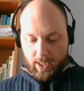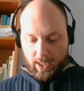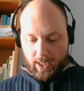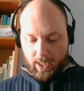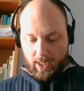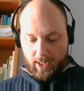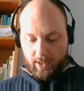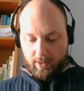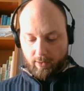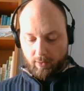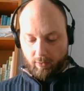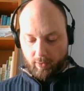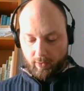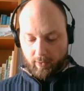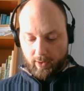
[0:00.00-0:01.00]
and
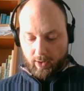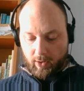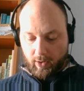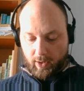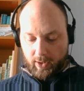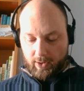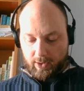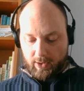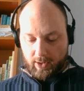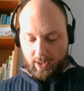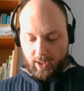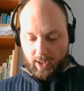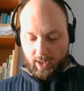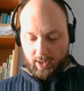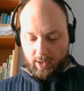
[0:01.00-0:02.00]
ordering costs,
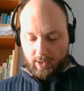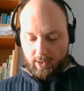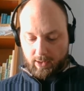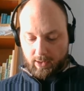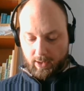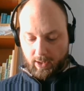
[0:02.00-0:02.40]
and